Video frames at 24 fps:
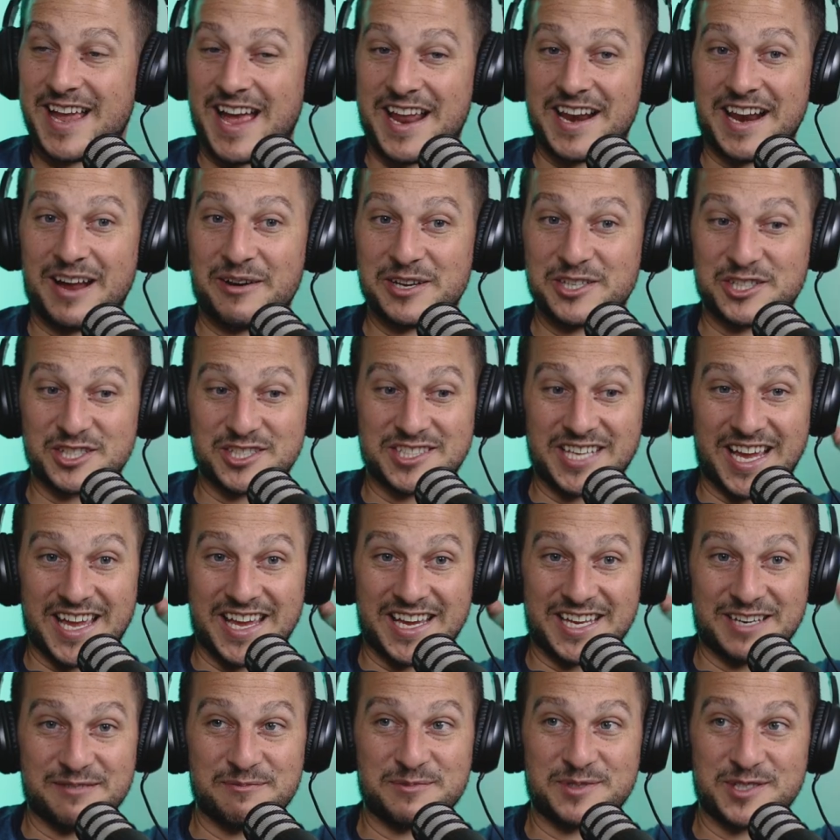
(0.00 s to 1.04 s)
And now he's just
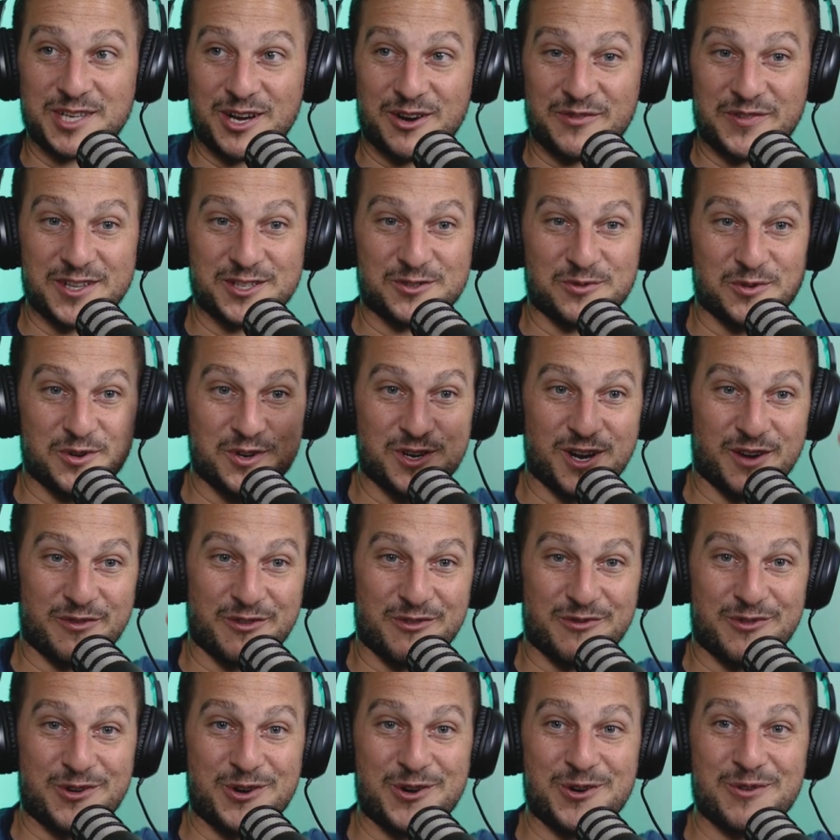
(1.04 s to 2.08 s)
taken himself into another
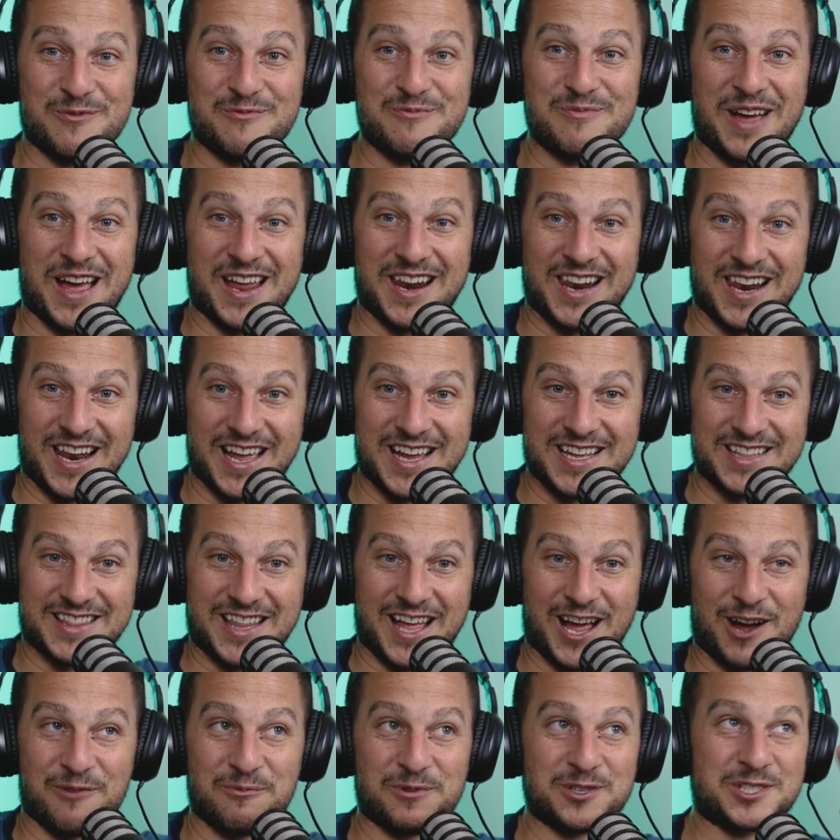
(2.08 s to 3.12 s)
room and laid
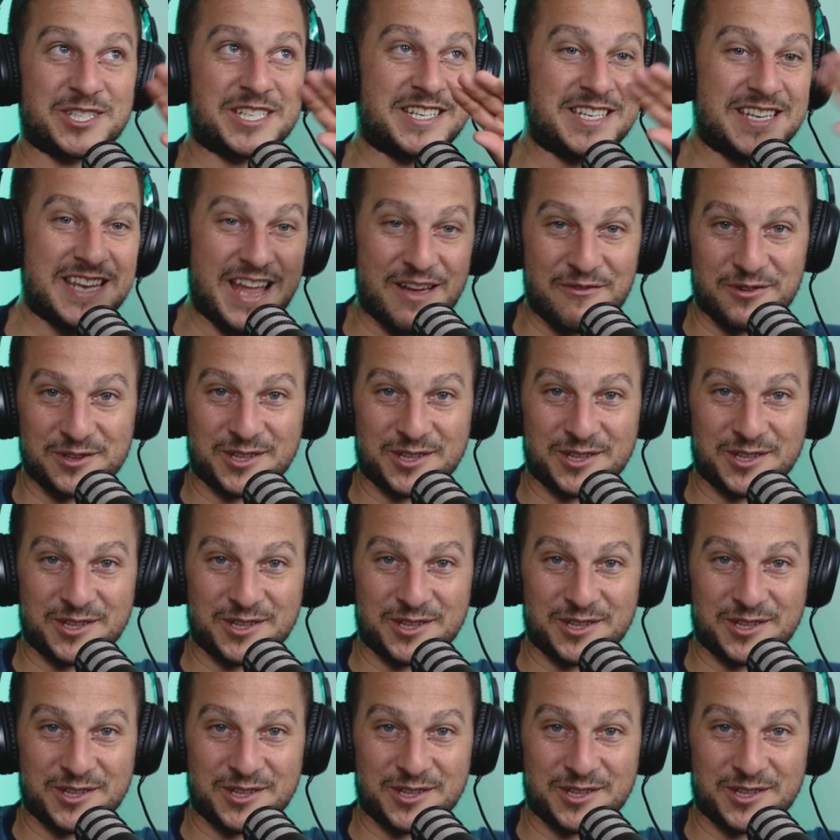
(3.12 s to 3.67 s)
down, which he never